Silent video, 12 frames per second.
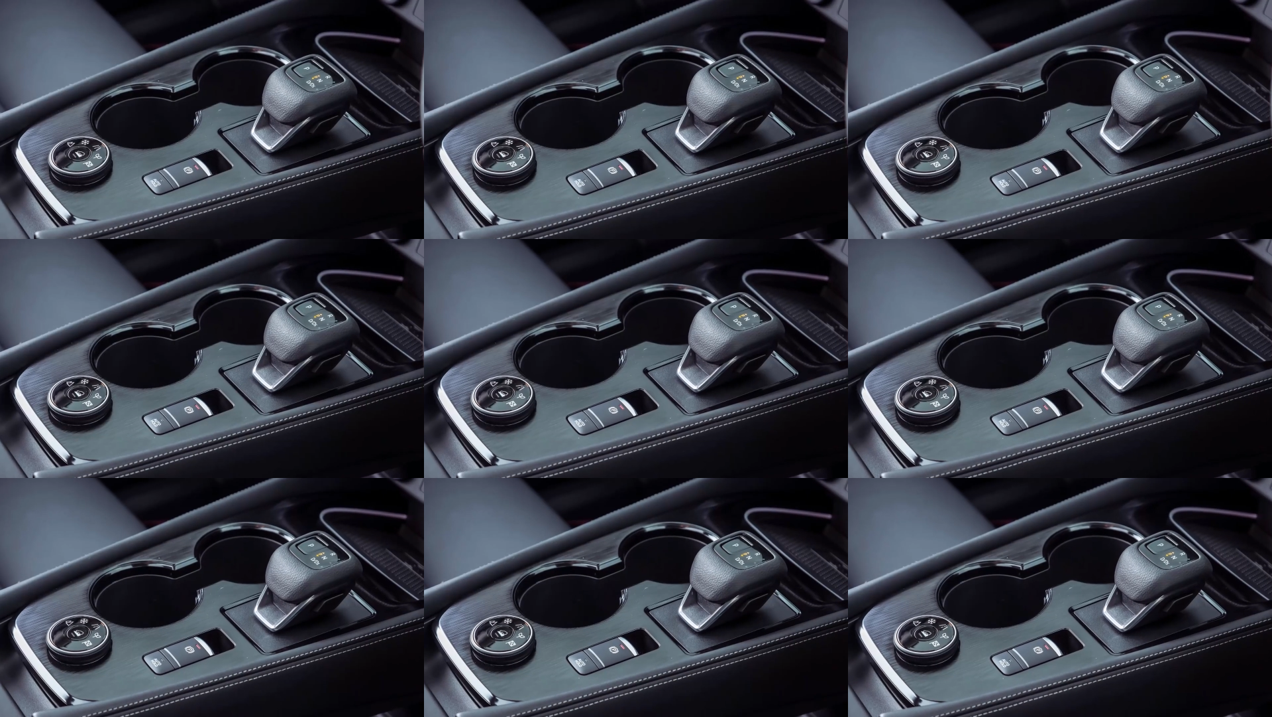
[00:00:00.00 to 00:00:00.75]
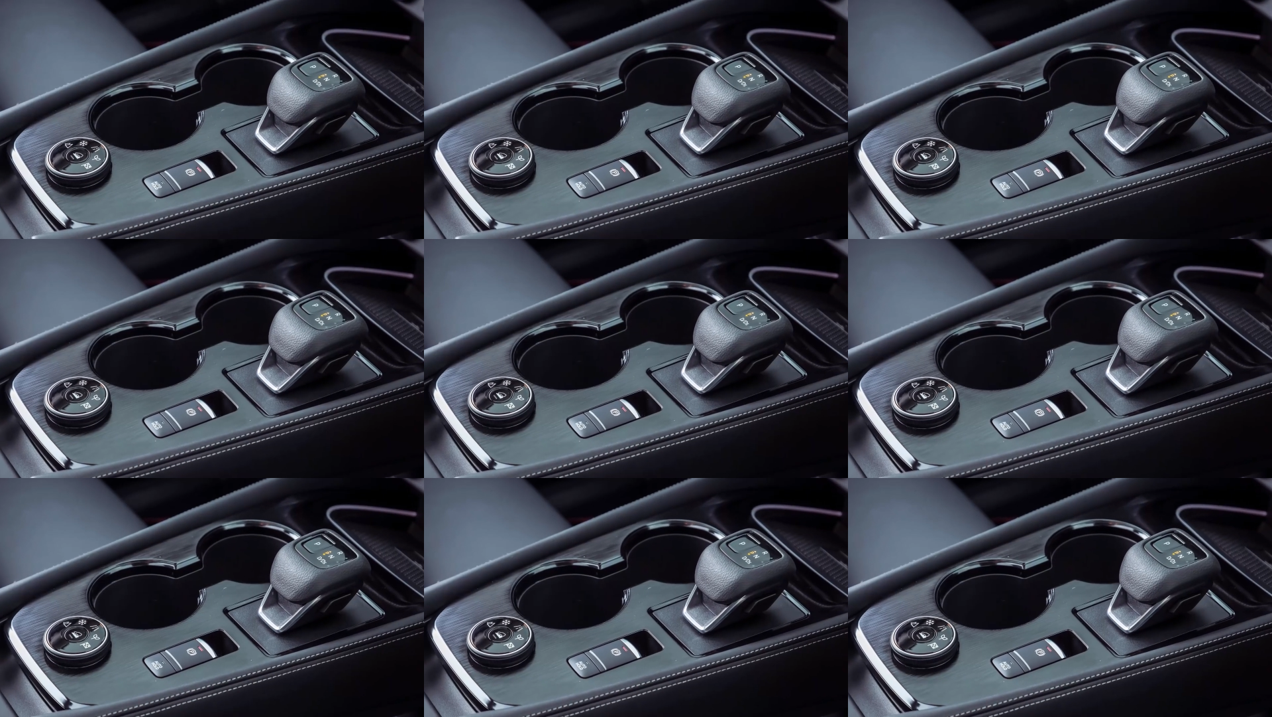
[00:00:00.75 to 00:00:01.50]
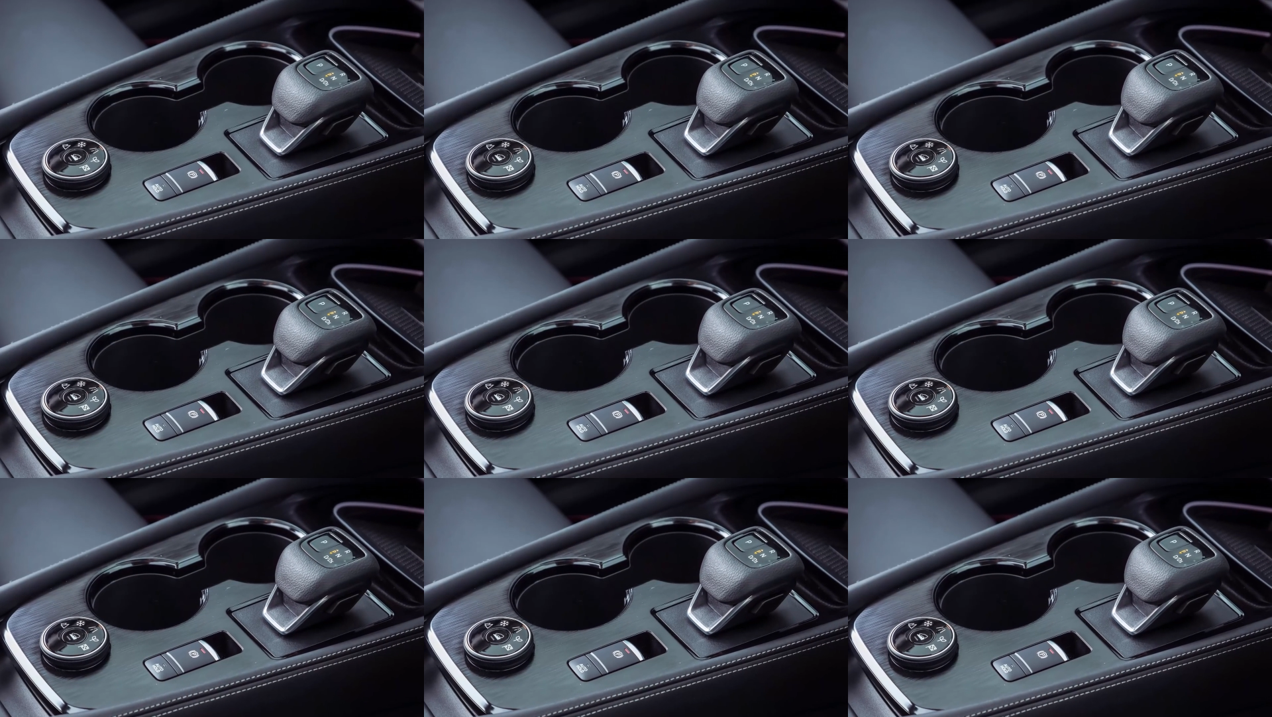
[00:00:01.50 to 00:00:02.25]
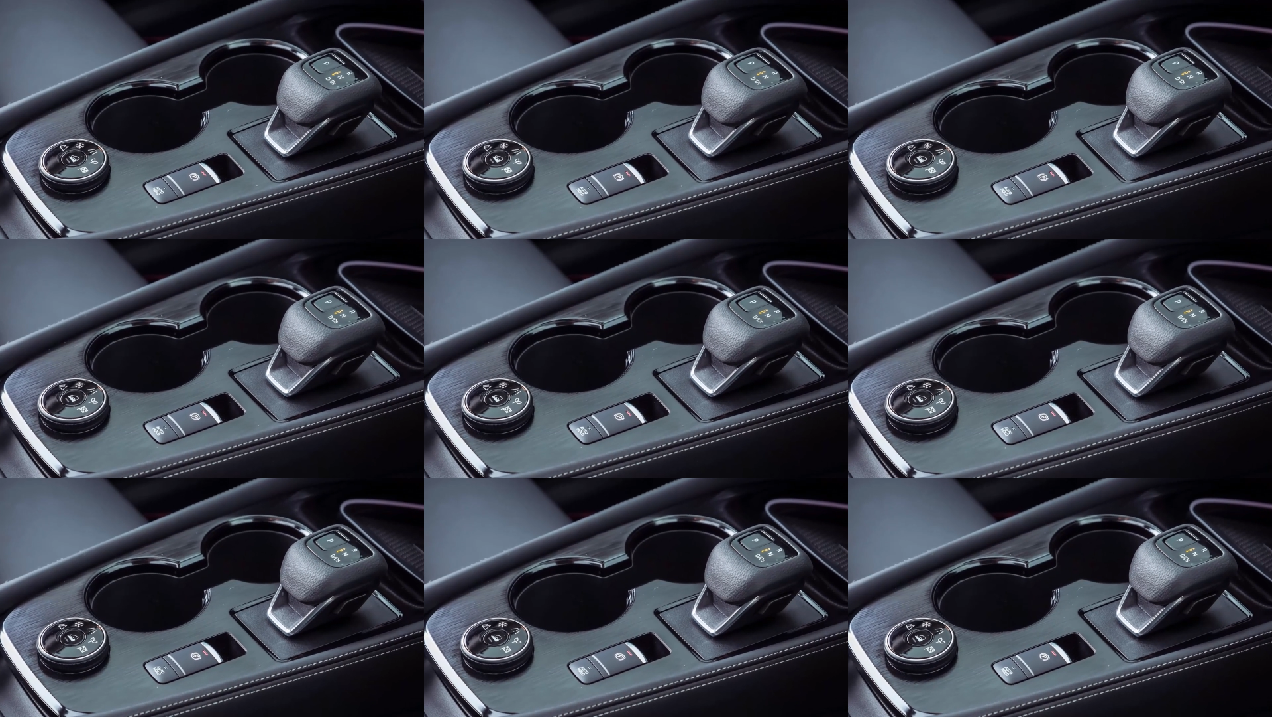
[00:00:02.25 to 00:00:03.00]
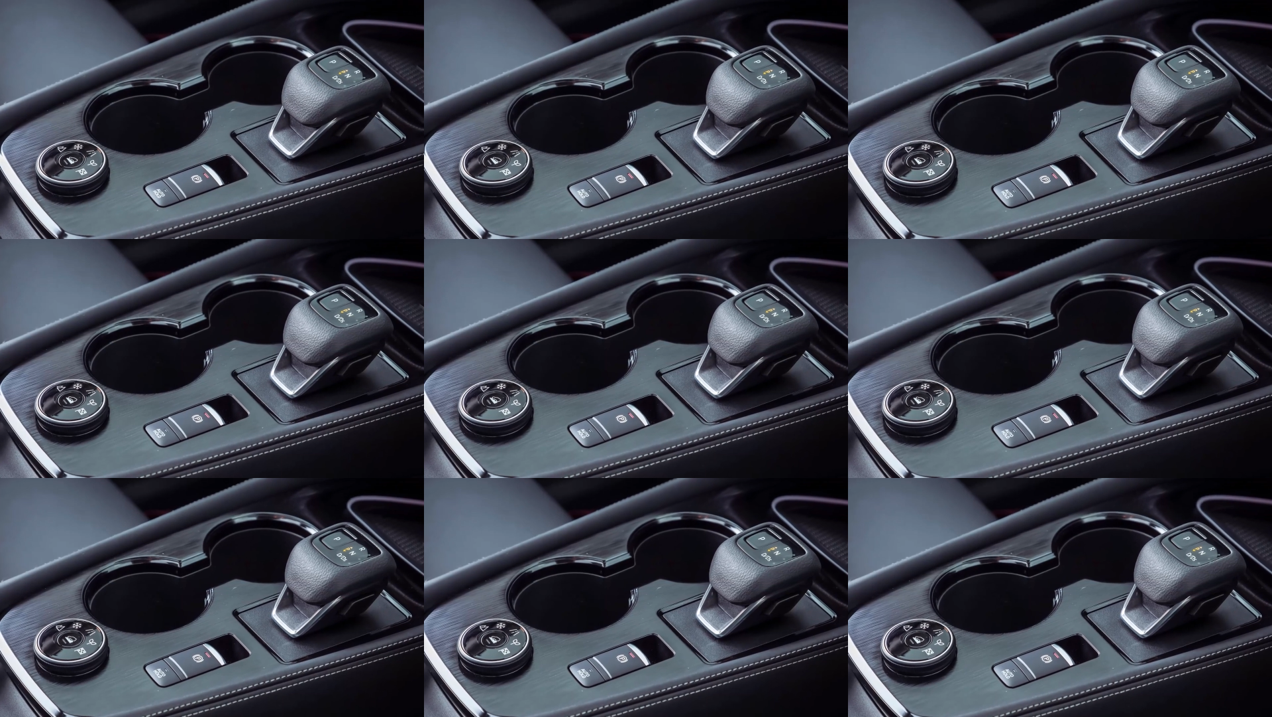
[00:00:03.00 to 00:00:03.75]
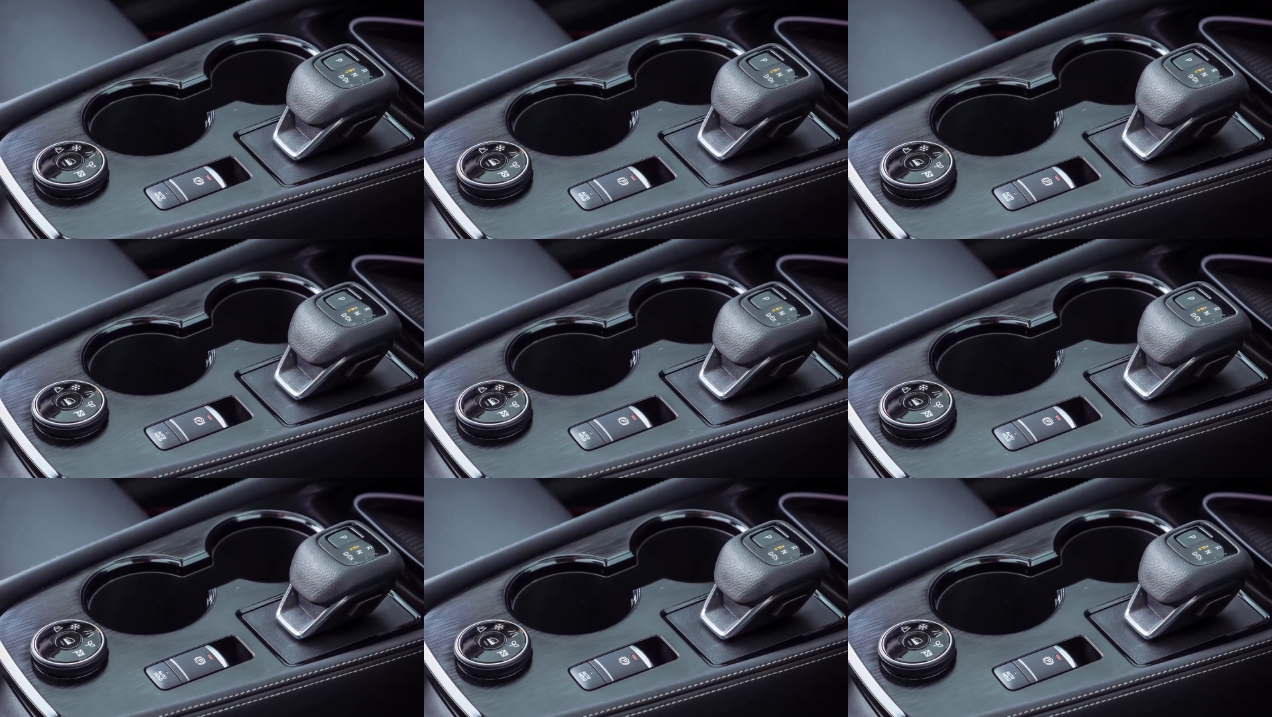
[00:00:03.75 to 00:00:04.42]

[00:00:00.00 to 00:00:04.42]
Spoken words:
(no speaker visible)